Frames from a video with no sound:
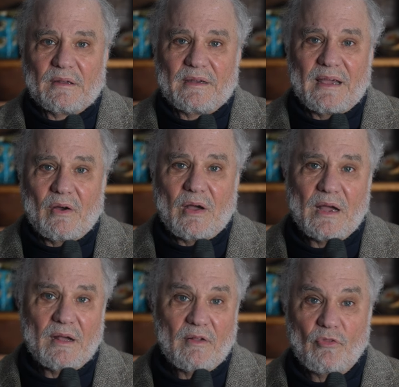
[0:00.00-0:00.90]
Now,
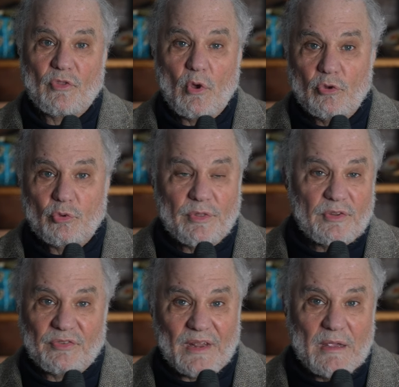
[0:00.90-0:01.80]
those were
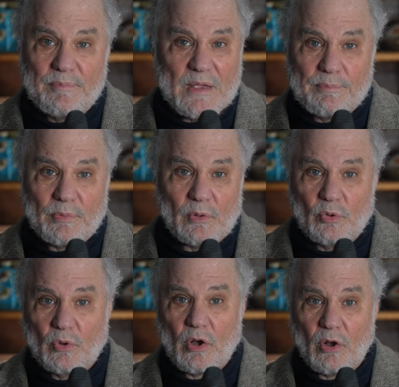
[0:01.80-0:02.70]
the same people
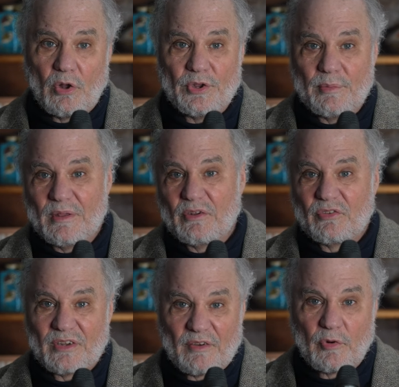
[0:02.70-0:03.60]
who called him
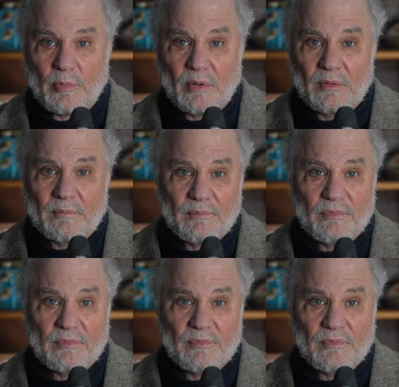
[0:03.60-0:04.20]
insufferable,